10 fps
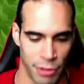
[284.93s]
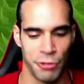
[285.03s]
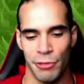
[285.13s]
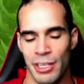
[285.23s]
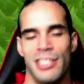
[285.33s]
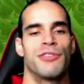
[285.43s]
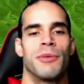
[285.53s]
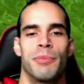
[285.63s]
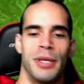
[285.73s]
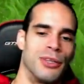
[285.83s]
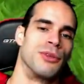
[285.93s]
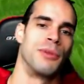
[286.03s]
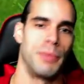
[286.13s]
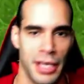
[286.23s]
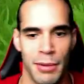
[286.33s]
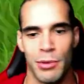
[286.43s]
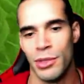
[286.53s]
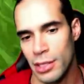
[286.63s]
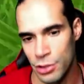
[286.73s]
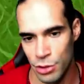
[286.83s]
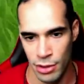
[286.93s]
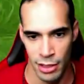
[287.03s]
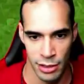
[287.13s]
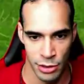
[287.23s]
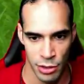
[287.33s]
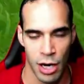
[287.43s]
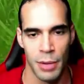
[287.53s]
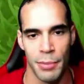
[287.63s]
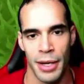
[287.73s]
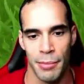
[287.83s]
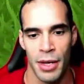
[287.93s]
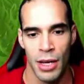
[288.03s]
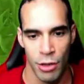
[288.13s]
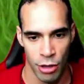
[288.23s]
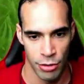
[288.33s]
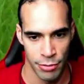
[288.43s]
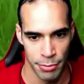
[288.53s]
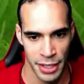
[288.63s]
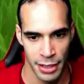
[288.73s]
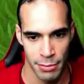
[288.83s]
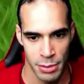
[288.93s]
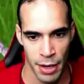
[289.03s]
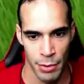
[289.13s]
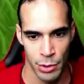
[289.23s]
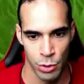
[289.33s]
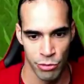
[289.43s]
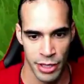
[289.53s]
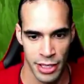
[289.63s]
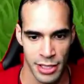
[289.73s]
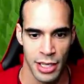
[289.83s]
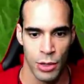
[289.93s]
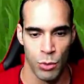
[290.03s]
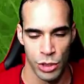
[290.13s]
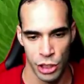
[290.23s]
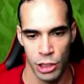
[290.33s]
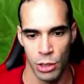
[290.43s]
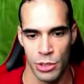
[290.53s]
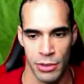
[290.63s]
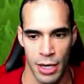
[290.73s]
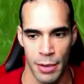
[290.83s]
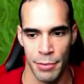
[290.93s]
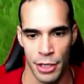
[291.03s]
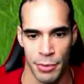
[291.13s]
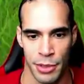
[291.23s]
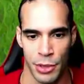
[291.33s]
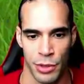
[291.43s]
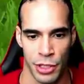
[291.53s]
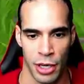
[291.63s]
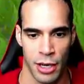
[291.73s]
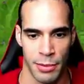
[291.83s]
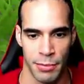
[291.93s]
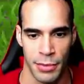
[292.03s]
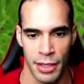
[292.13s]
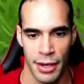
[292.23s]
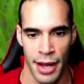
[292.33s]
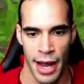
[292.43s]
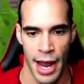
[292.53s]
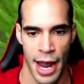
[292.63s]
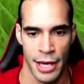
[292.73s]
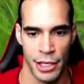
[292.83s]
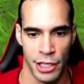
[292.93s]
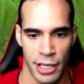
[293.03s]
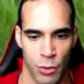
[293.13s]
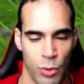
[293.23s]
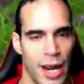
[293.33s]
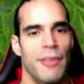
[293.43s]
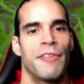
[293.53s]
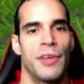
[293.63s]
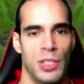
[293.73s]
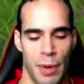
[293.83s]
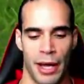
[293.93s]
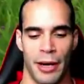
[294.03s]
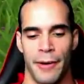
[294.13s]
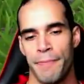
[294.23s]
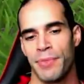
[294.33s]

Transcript: Rinse and repeat, do the medium, do the arm aim, or medium spot, we're doing wrist. Once you're closer up, you're gonna be doing your arm. And you're gonna, whatever feels better.